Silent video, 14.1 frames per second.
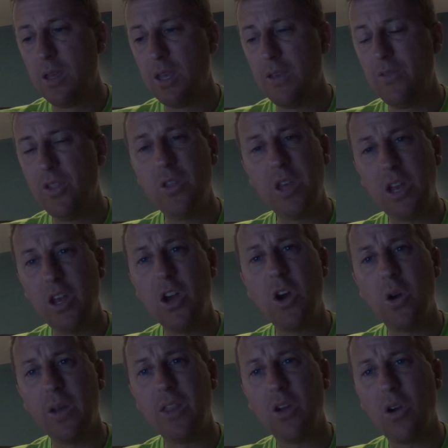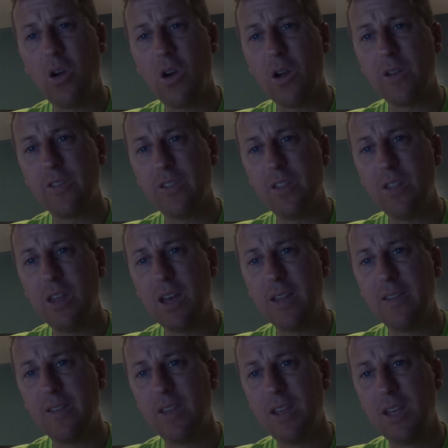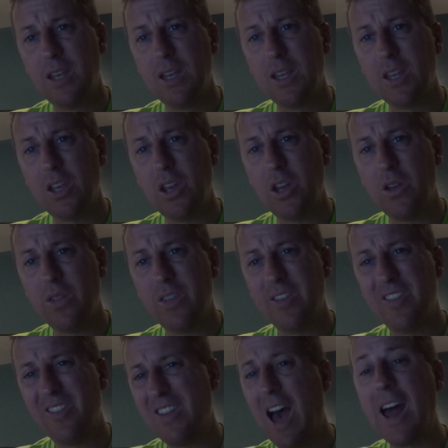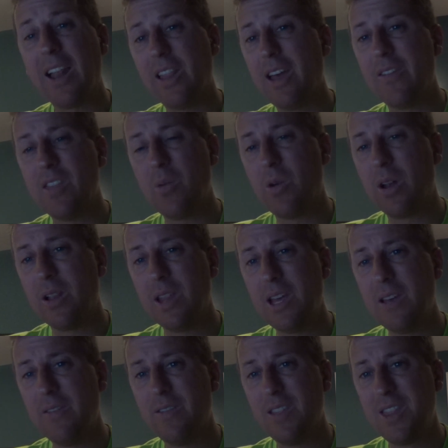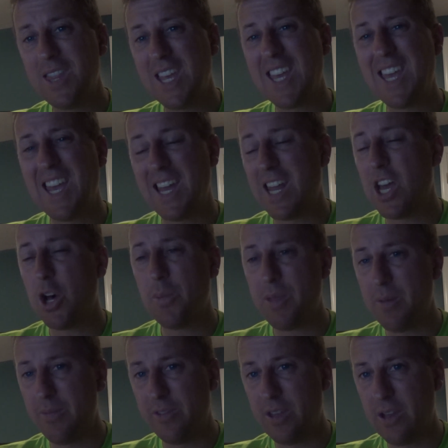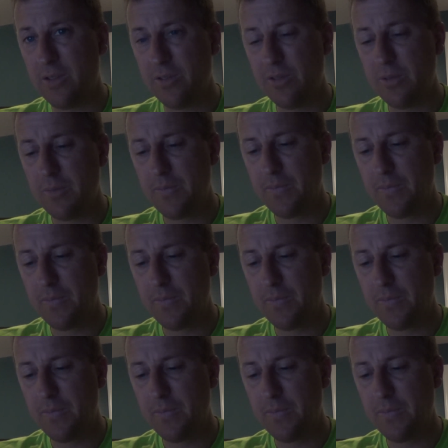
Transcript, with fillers: even though they know in their hearts that, you know, this is not a life they want to live. They can't help themselves.